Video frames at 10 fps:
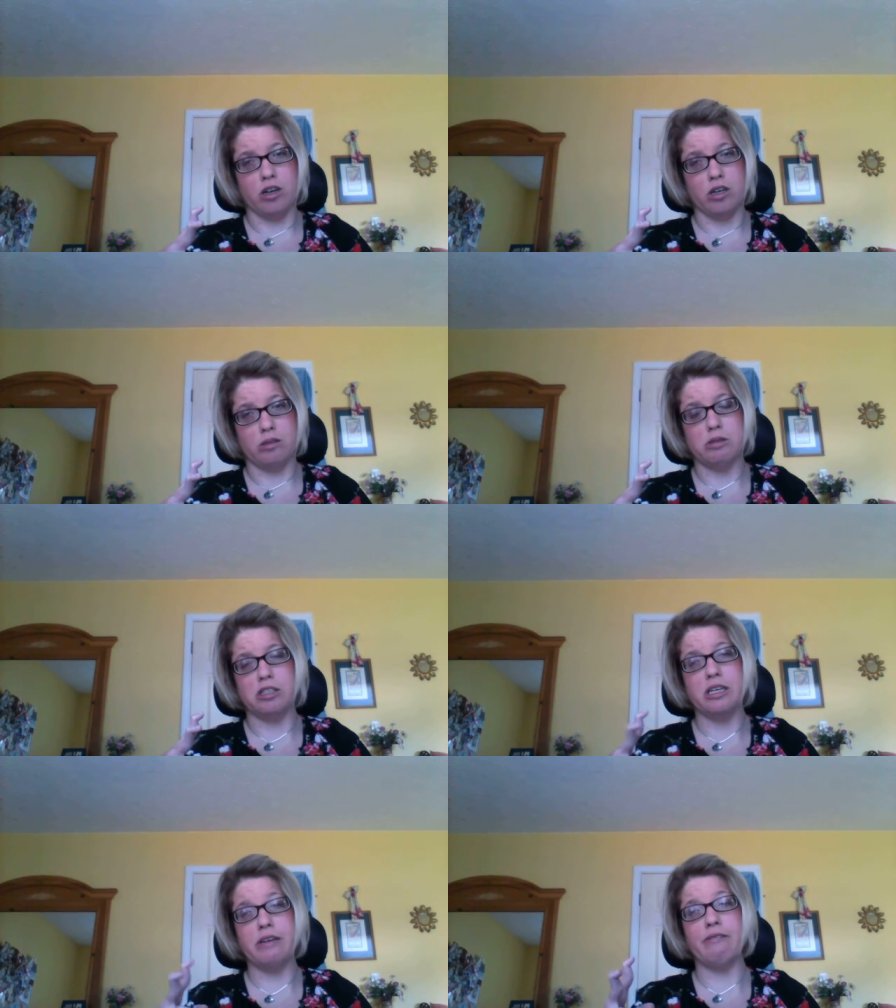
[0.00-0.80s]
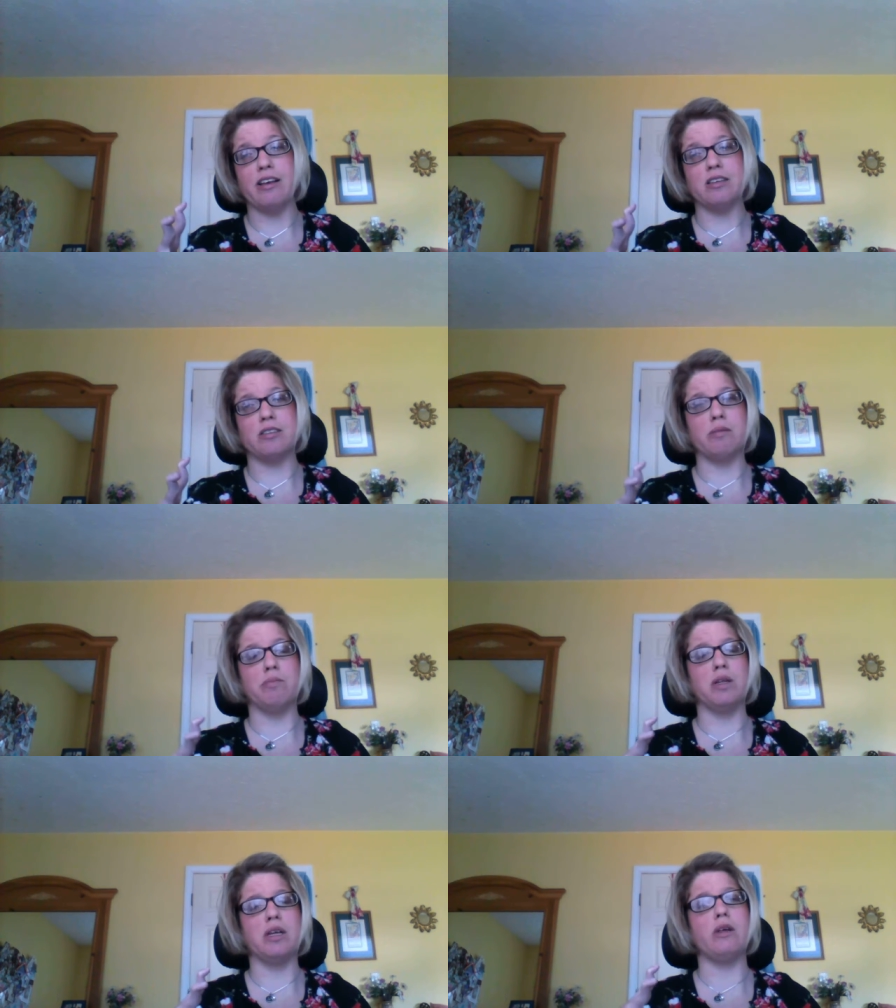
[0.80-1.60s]
Christmas Eve is
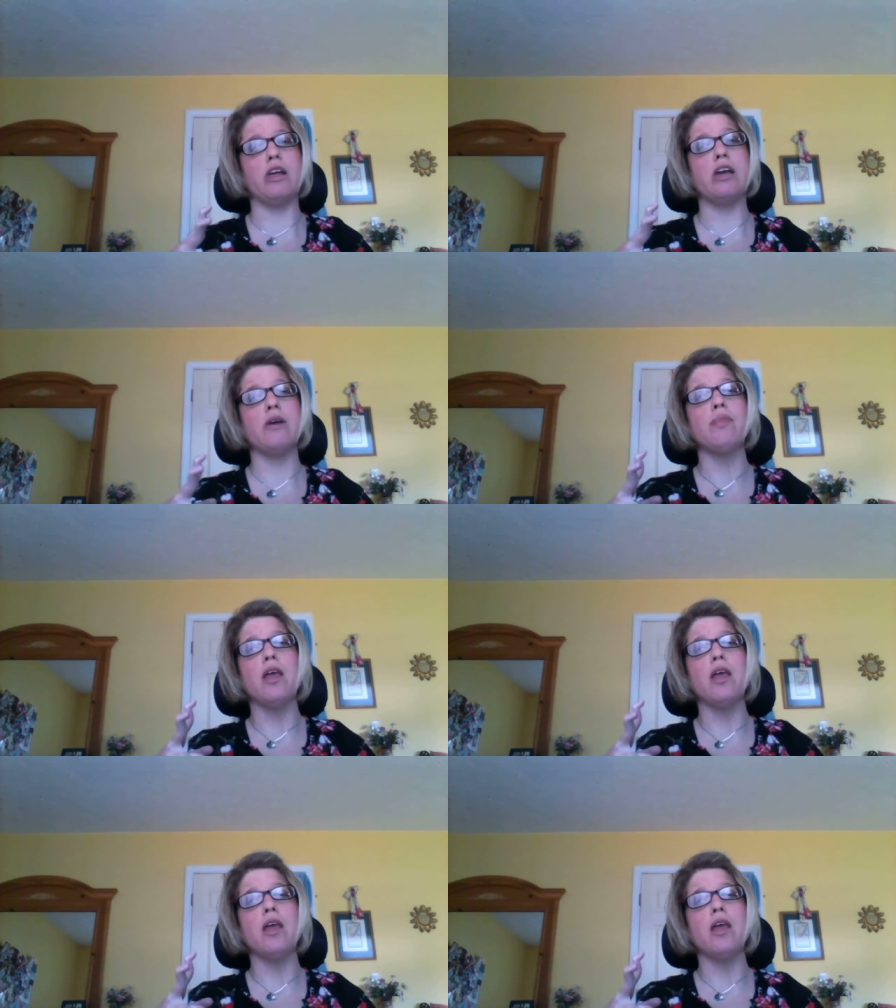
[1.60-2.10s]
completely